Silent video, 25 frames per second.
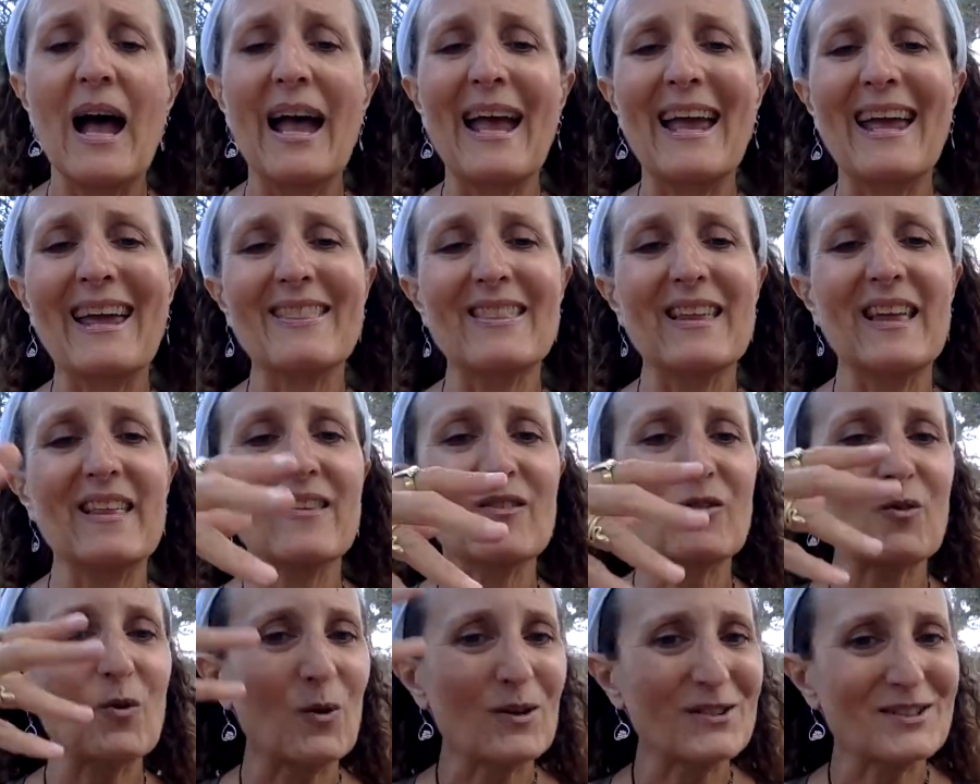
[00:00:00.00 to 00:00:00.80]
And then,
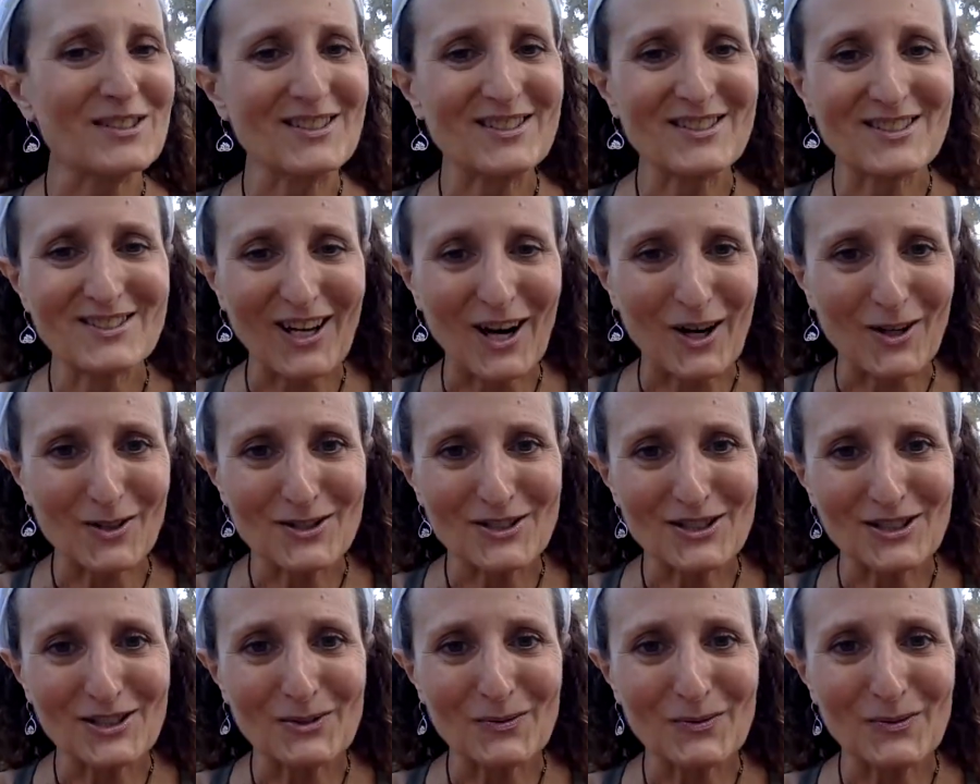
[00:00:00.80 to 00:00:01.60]
of course, the
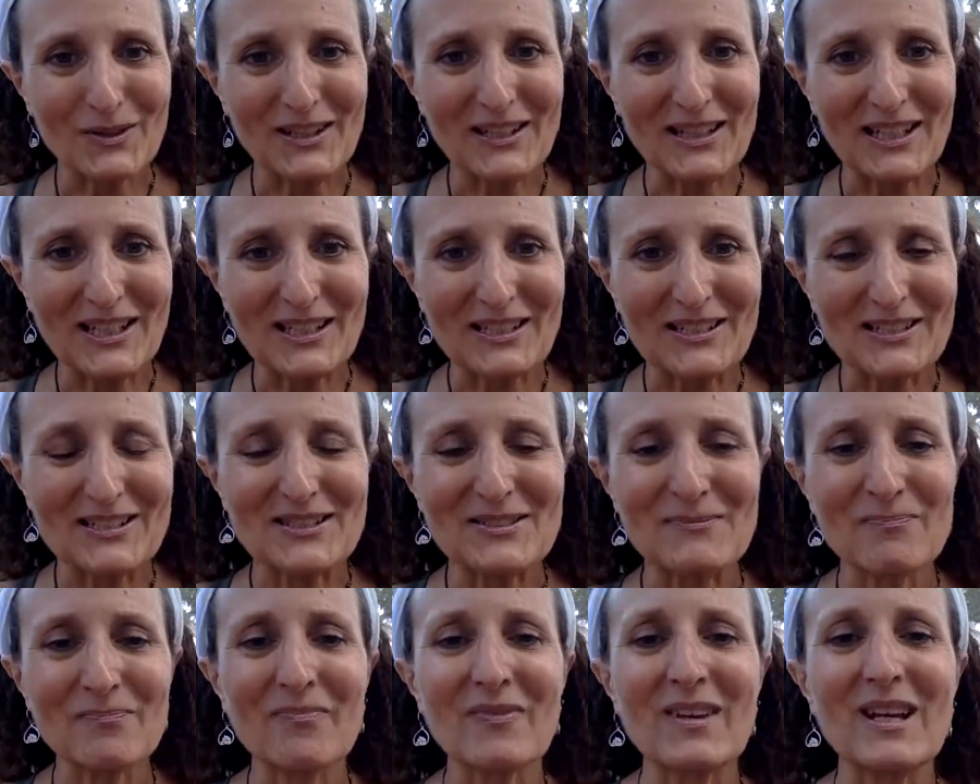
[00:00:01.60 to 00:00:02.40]
starseed readings.